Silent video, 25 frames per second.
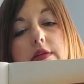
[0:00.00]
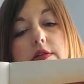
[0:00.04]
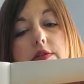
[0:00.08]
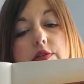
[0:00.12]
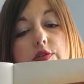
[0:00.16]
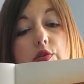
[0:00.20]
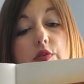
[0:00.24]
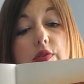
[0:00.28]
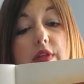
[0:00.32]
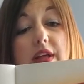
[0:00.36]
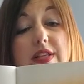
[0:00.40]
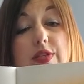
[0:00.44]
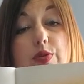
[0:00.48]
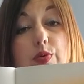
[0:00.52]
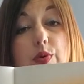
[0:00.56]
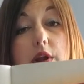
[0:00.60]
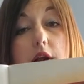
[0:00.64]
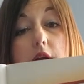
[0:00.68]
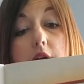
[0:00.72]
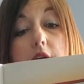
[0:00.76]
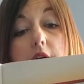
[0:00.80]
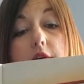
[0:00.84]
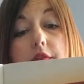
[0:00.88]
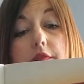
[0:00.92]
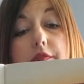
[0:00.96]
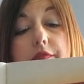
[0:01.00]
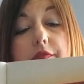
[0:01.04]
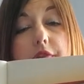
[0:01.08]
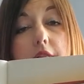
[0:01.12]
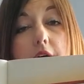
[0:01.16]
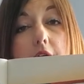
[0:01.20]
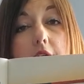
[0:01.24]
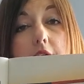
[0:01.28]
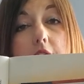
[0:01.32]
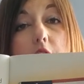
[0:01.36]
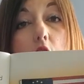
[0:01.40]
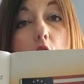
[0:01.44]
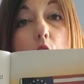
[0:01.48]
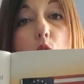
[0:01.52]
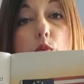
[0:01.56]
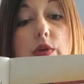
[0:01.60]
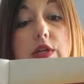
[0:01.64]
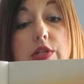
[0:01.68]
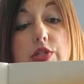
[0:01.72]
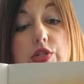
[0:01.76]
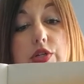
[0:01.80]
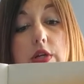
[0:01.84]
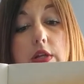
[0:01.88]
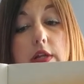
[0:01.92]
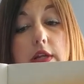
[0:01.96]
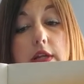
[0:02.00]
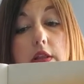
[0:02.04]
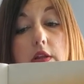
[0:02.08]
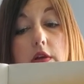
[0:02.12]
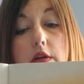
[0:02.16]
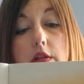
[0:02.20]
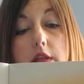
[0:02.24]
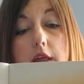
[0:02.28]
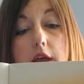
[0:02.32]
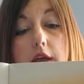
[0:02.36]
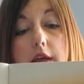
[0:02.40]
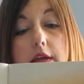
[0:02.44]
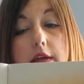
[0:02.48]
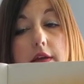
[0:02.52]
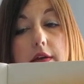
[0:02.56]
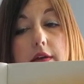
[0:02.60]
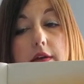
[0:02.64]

So that's what our flag originally looked like.